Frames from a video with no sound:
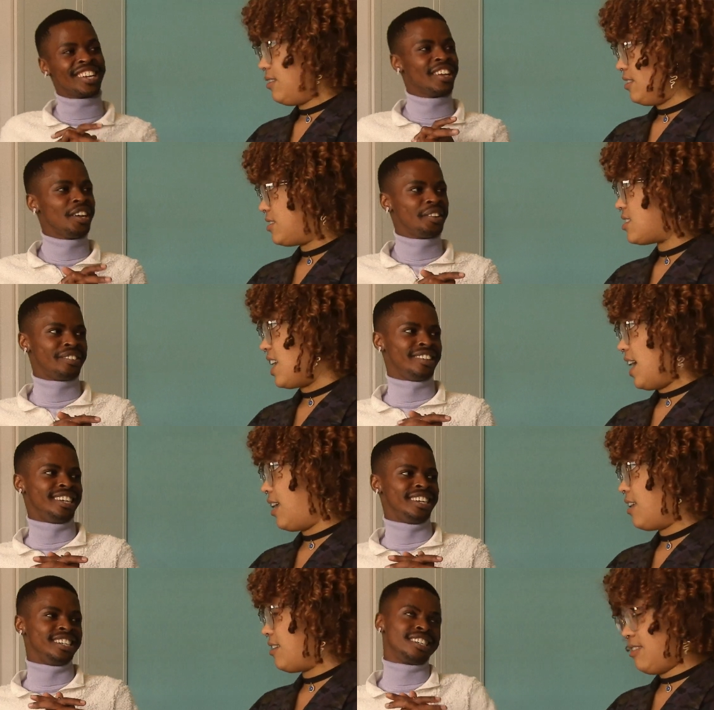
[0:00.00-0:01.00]
Speaker 1: It's a
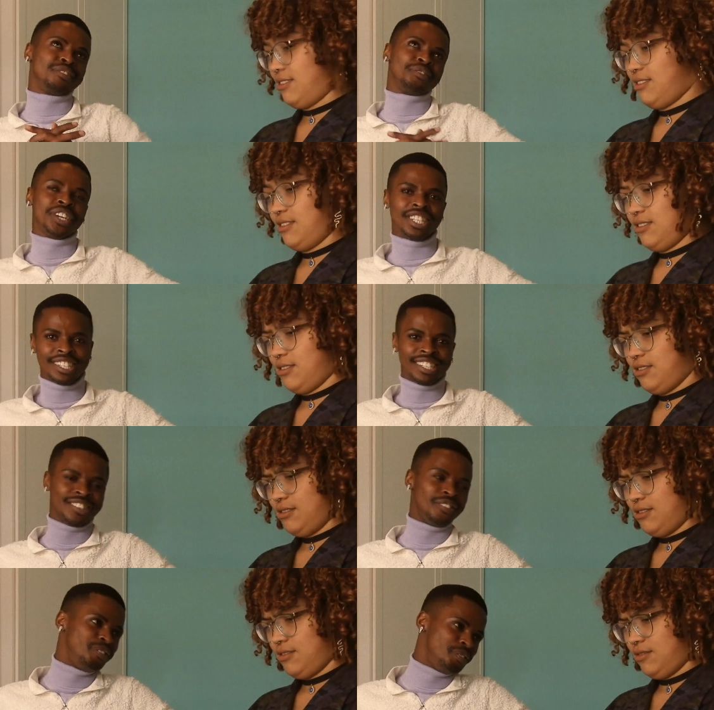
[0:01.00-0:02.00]
lie. Well,
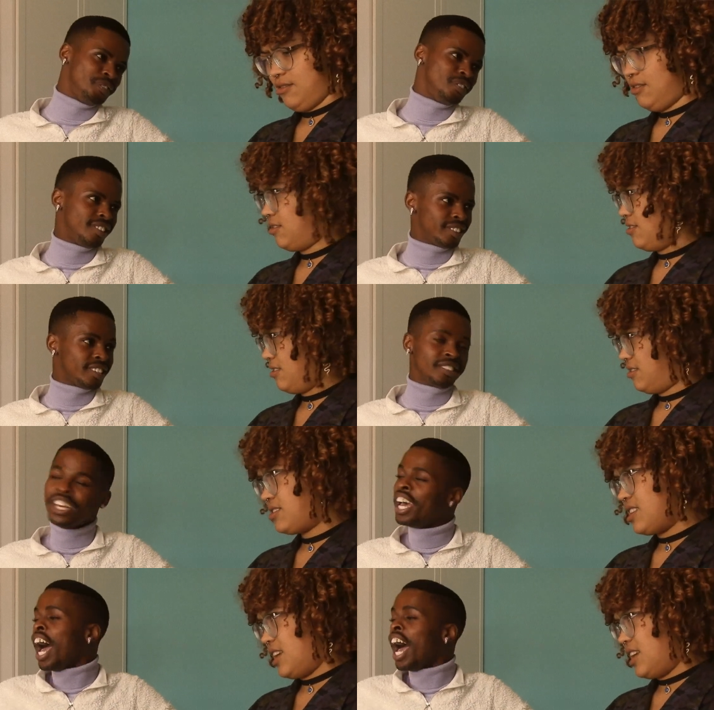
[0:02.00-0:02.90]
it's